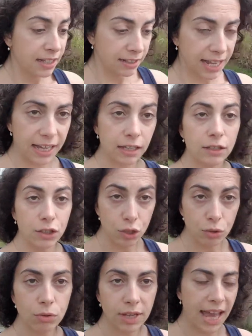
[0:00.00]
that
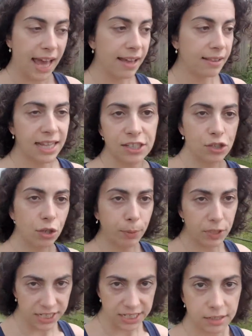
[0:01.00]
you get, that's your
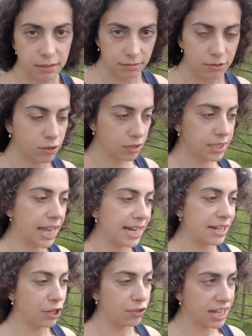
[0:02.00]
body
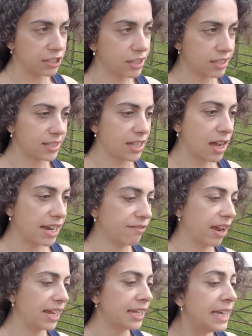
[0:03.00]
telling you, that's the sign,
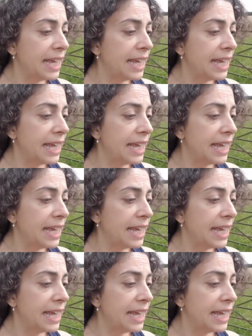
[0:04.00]
right?